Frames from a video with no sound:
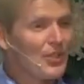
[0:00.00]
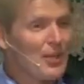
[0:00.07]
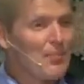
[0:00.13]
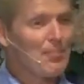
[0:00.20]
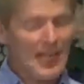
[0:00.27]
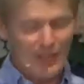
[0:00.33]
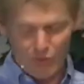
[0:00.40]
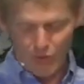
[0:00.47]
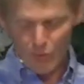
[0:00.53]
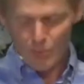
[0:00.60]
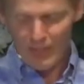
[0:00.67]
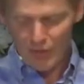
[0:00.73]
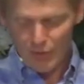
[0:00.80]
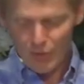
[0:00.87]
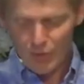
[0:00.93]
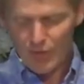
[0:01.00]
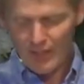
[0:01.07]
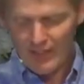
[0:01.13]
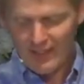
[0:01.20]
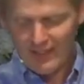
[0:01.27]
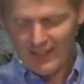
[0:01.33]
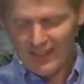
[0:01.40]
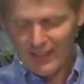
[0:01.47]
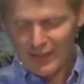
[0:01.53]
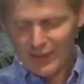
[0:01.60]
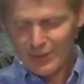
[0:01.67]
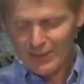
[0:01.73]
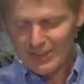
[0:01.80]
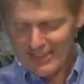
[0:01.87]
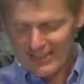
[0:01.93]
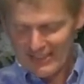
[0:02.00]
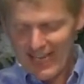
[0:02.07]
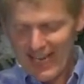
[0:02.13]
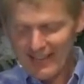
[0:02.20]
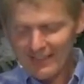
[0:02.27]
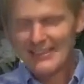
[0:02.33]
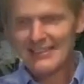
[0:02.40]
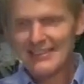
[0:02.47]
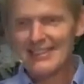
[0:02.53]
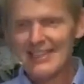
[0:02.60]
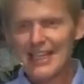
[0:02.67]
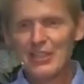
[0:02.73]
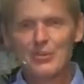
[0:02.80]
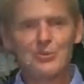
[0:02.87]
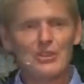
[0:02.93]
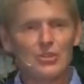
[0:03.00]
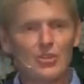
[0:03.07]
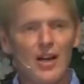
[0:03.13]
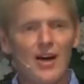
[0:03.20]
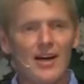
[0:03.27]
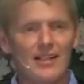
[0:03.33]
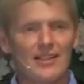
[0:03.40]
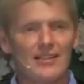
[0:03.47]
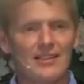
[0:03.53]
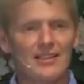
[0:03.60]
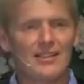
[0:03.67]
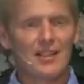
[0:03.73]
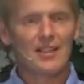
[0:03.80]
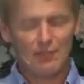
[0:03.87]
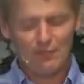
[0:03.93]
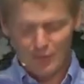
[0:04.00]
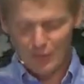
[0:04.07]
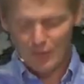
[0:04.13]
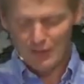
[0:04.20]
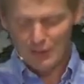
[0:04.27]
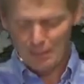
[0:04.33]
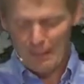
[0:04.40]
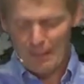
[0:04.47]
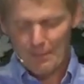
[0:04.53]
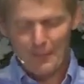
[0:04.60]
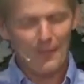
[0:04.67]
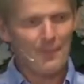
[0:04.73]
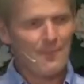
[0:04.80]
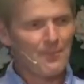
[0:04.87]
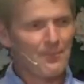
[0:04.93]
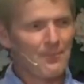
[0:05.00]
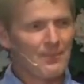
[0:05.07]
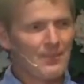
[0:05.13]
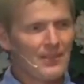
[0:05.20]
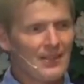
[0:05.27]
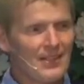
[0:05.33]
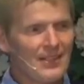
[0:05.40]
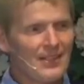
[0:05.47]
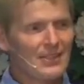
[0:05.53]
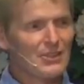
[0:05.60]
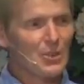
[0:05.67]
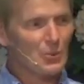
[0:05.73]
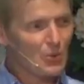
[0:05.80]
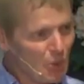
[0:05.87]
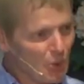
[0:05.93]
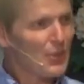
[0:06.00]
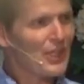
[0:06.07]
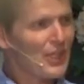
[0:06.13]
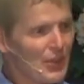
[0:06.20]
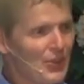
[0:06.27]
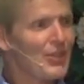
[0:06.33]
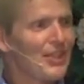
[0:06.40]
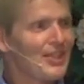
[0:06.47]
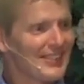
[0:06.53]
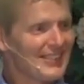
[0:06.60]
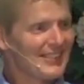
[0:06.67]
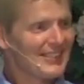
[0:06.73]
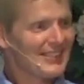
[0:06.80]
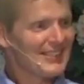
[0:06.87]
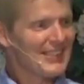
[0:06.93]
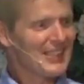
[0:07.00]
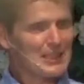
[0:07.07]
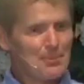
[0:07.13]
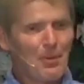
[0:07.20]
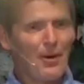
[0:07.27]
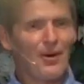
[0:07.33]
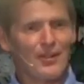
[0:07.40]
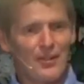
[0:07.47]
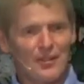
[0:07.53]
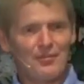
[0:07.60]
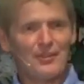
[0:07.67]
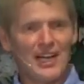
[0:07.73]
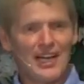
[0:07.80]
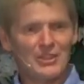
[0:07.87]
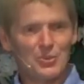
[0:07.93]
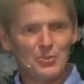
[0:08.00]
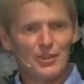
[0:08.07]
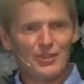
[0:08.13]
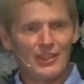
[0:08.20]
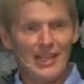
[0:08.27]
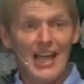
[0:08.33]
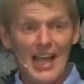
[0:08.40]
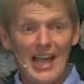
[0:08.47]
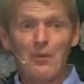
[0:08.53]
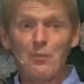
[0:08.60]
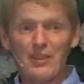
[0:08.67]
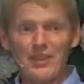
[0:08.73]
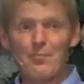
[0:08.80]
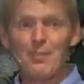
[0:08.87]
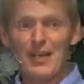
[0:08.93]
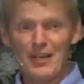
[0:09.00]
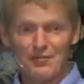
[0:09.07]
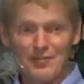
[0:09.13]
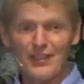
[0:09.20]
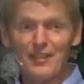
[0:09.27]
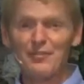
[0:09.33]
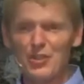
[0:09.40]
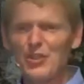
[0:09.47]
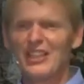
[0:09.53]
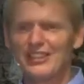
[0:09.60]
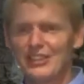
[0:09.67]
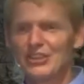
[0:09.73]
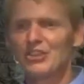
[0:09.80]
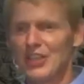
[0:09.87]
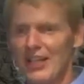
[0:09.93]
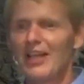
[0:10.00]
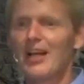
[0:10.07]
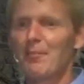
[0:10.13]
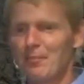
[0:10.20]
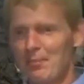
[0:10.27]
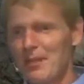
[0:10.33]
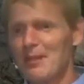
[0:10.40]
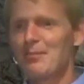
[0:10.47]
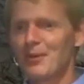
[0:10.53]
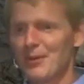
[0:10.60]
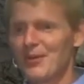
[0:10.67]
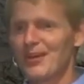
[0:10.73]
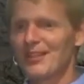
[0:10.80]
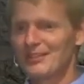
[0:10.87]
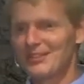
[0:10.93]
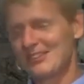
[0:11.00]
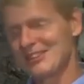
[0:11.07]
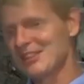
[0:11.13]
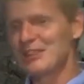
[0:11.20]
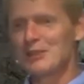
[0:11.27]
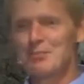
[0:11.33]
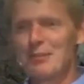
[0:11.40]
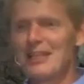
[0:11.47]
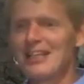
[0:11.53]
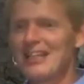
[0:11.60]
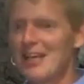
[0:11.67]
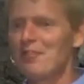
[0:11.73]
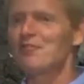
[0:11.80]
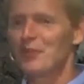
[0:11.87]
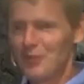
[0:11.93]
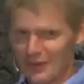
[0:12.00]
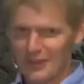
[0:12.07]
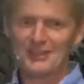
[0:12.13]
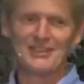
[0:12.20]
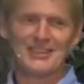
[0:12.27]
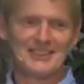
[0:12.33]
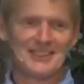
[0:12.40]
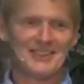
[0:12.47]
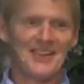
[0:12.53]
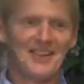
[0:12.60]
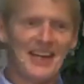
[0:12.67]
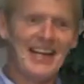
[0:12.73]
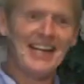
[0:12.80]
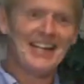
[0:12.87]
by doing good, you should silence the ignorant talk of foolish people. So doing good is part of God's will. And with the benefit of, you get to shut up people who are just speaking out foolishness. All right?